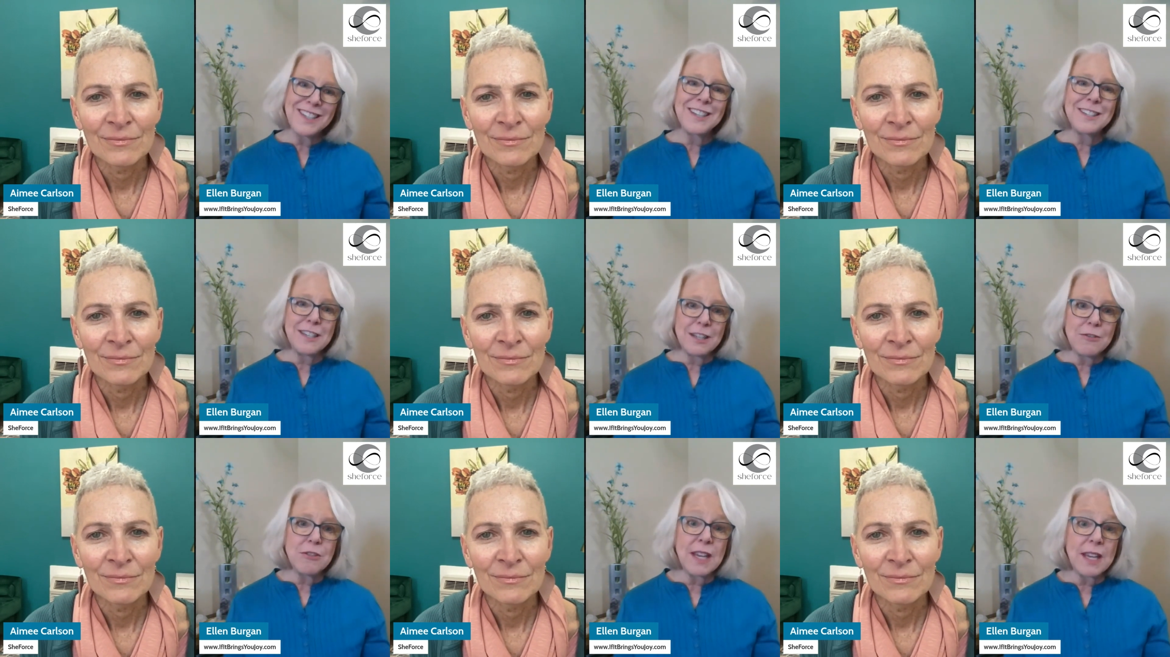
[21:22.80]
Speaker 1: to
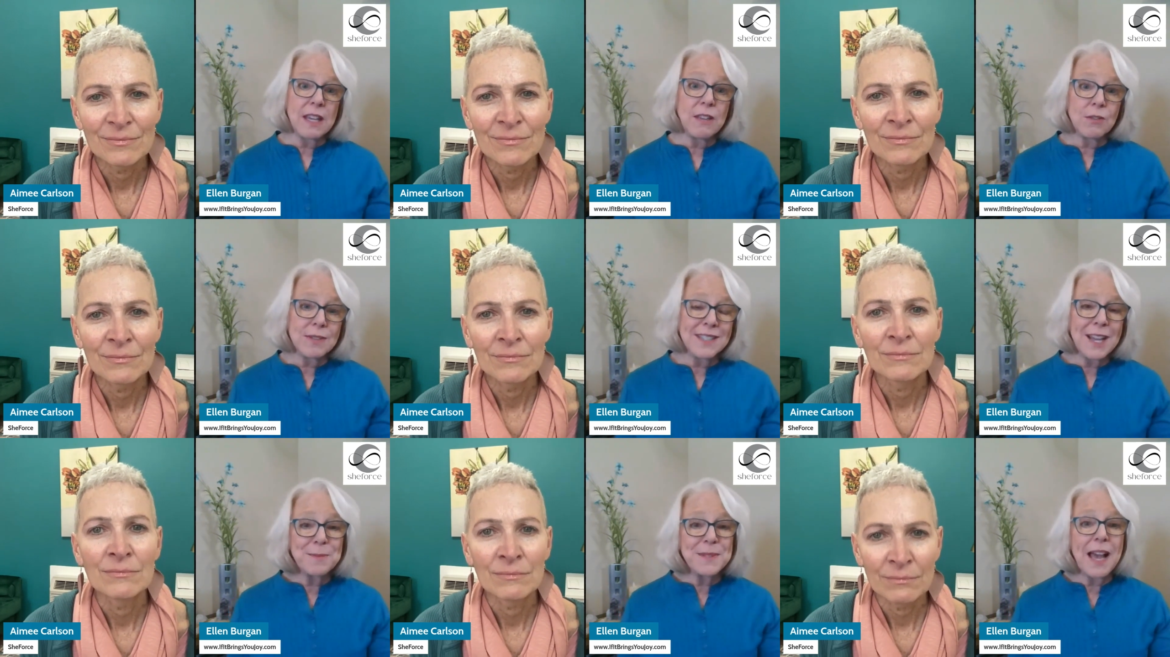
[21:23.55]
continue taking those
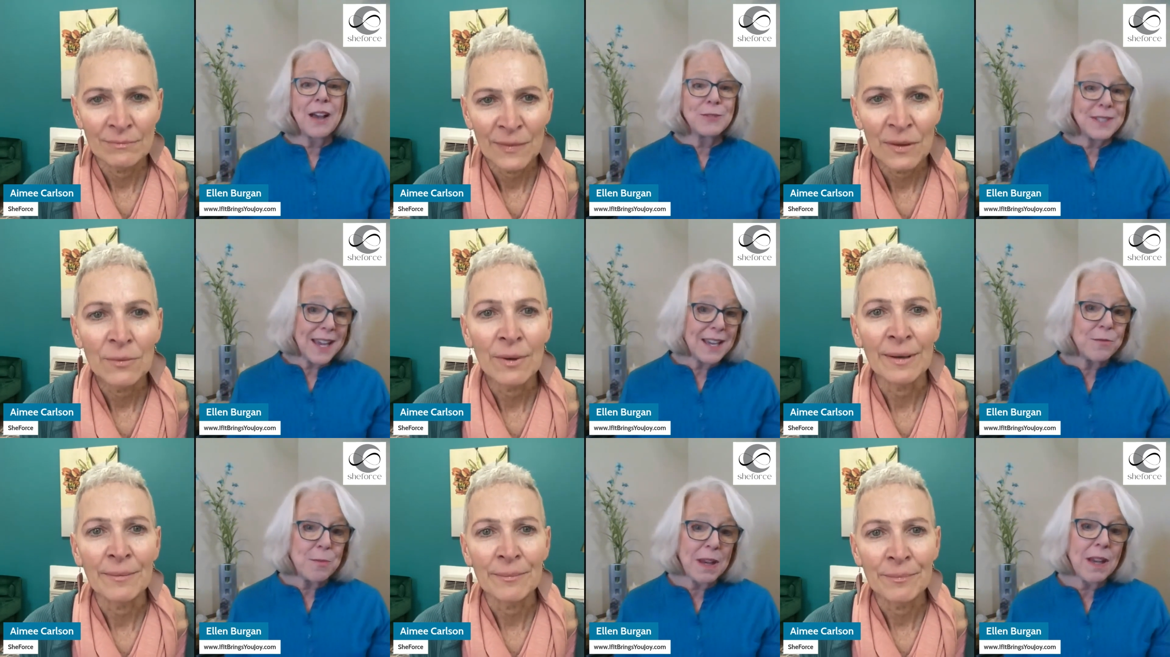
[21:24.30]
steps outside
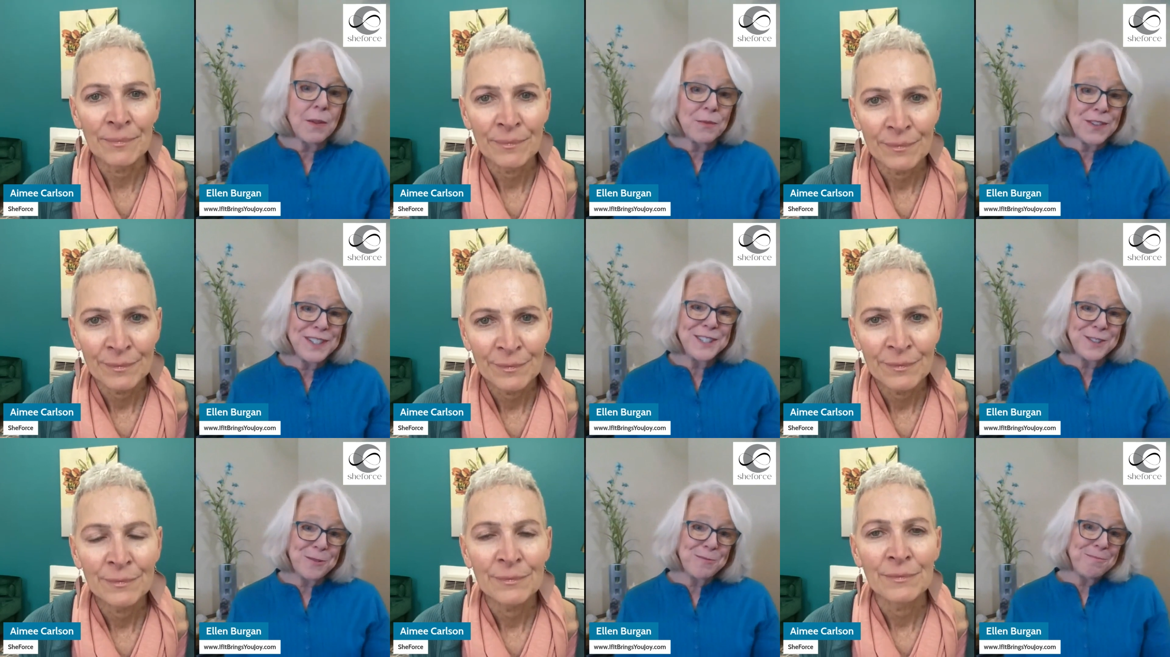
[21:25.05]
of my comfort
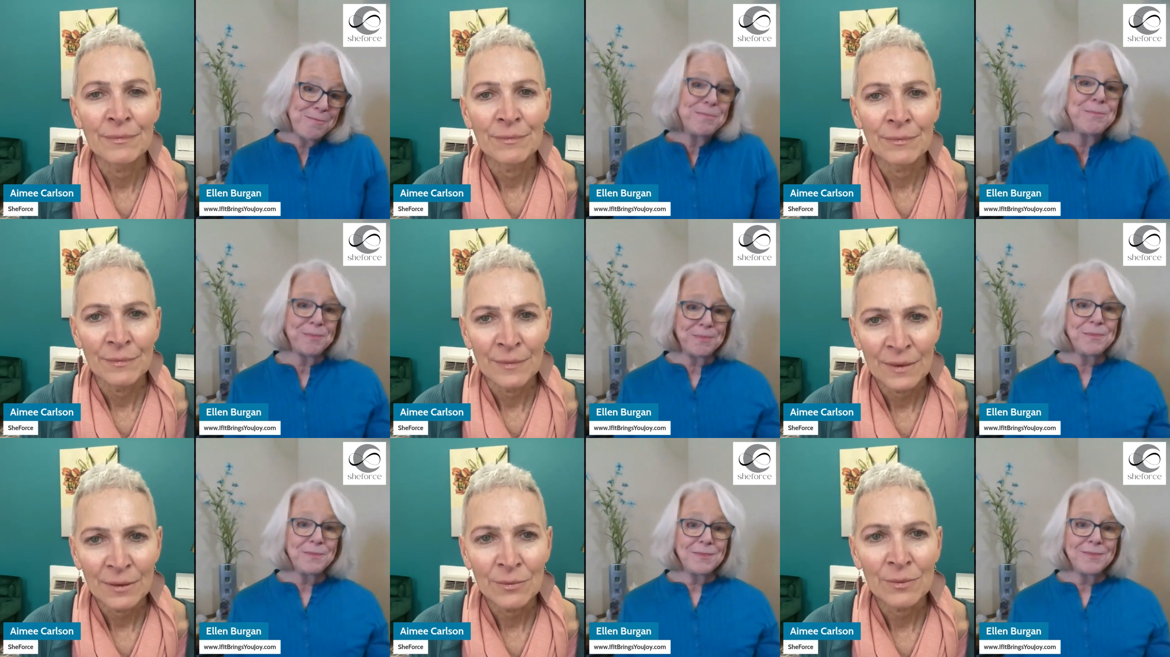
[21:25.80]
zone
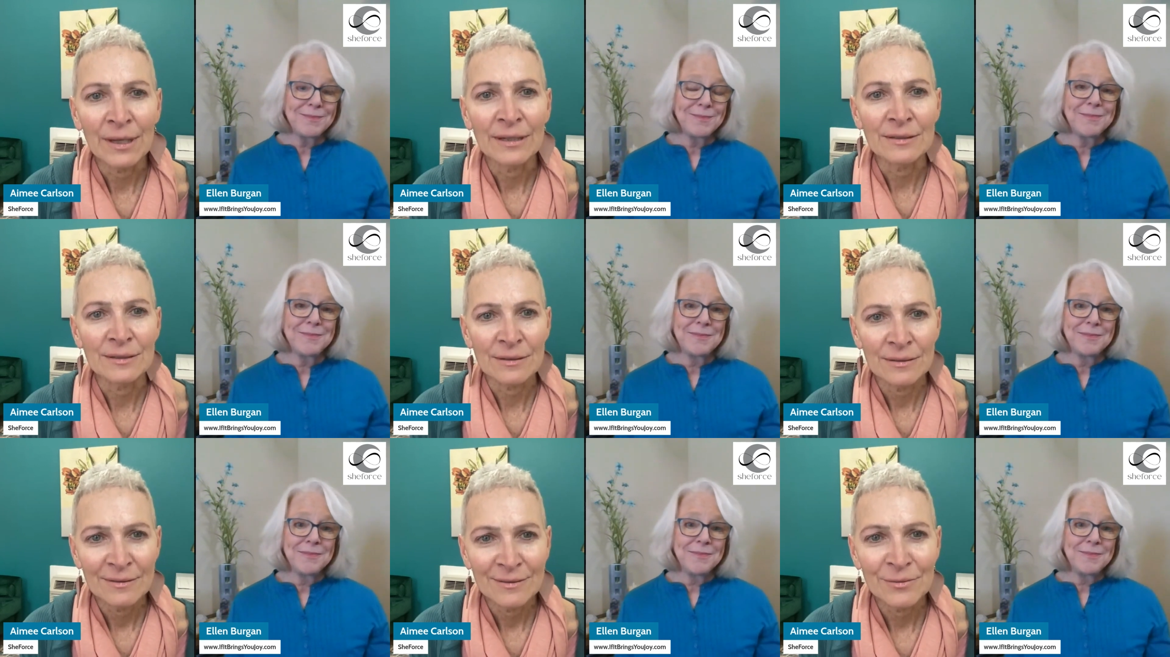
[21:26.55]
right
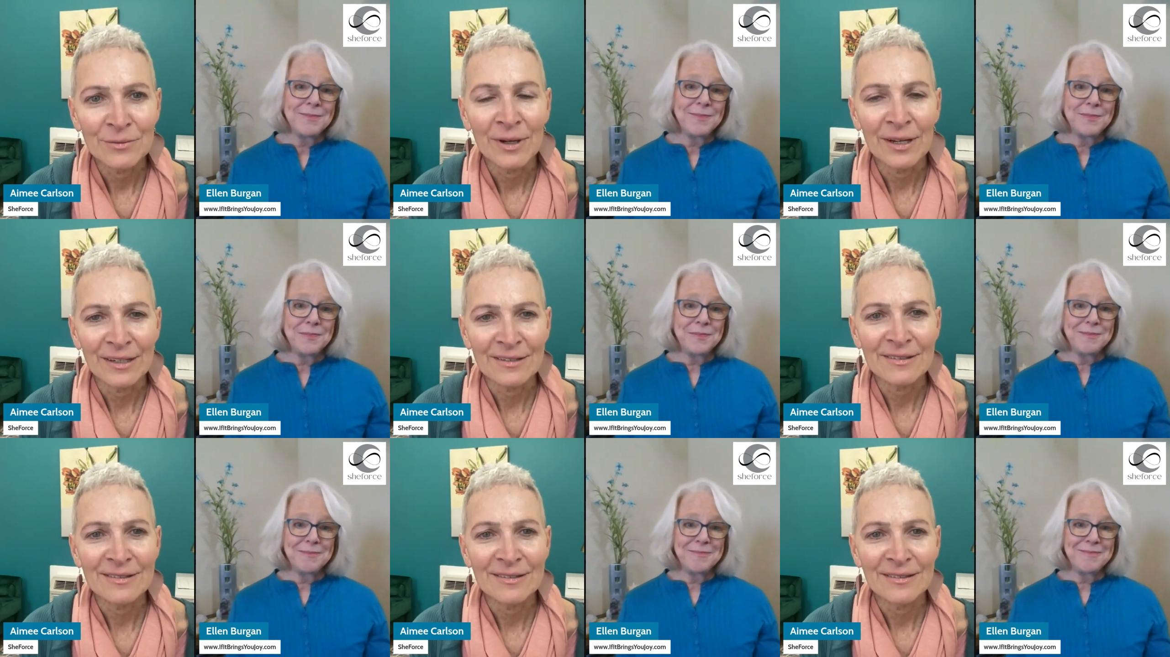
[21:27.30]

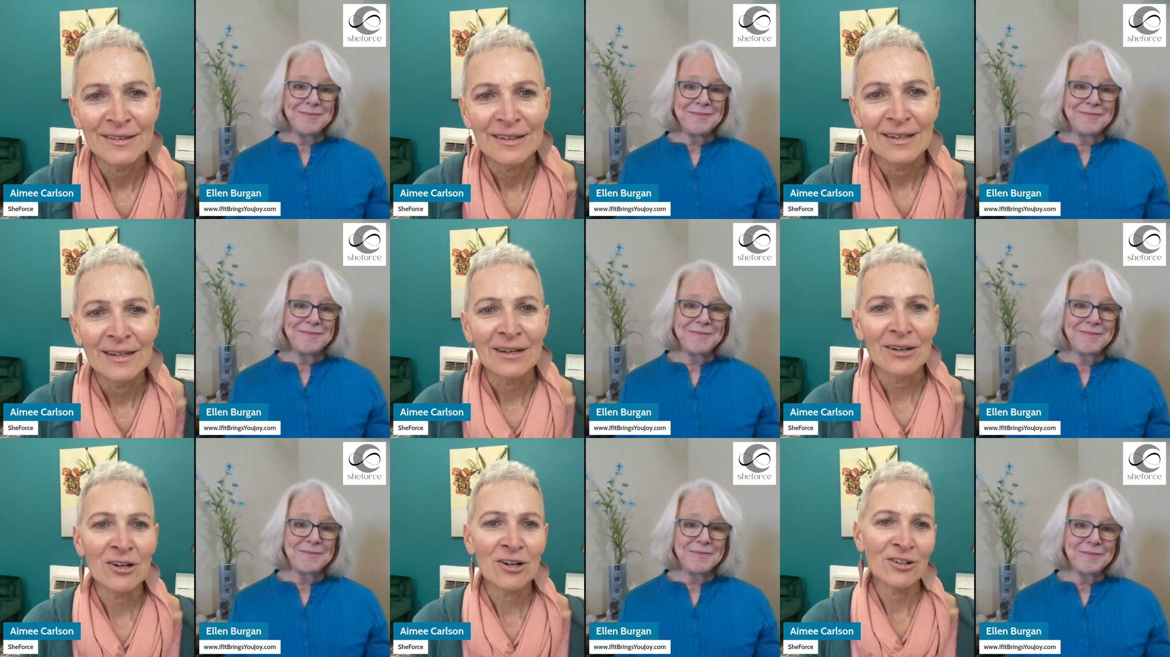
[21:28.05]
right
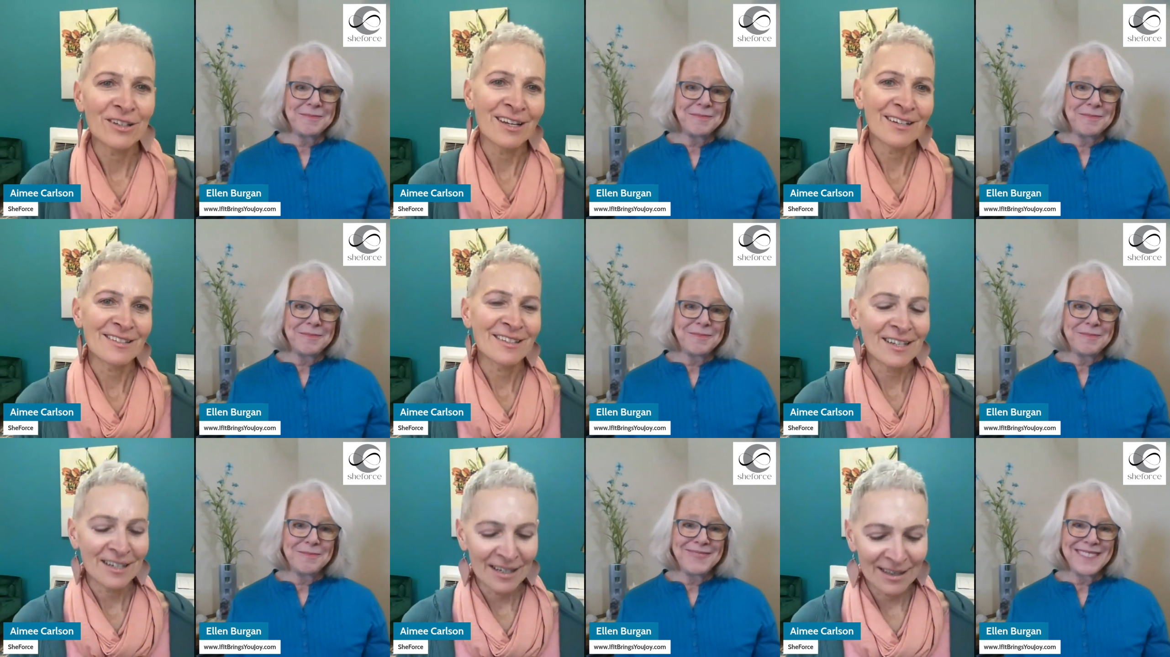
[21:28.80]
Speaker 2: oh yes
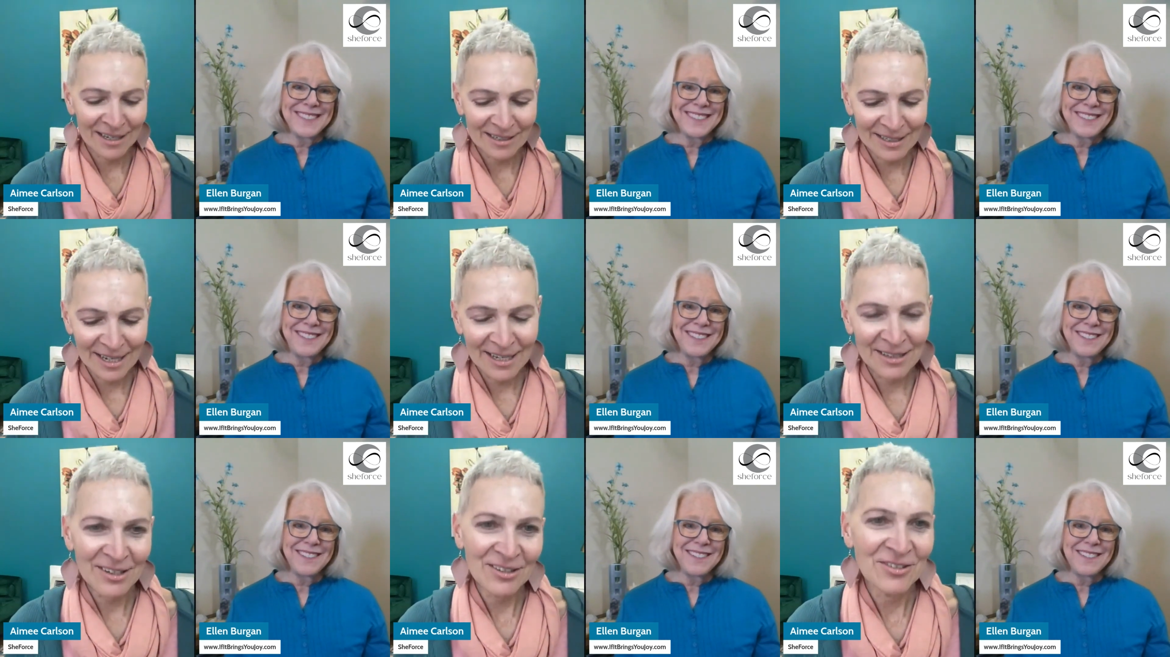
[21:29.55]
that, and that
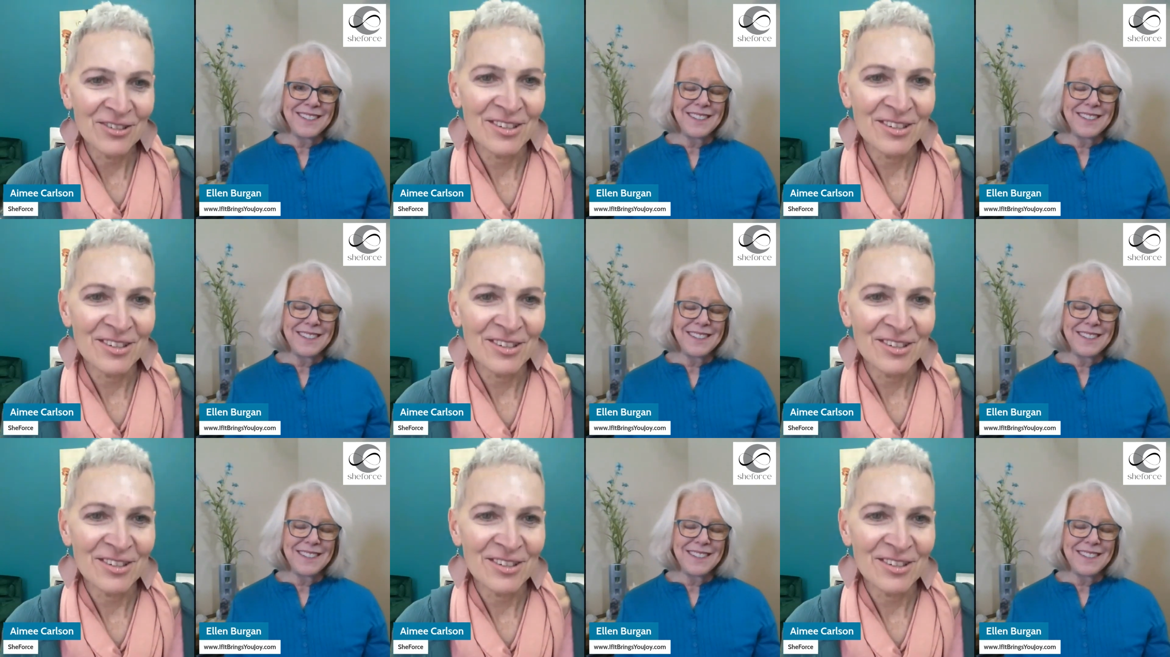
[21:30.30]
saying that you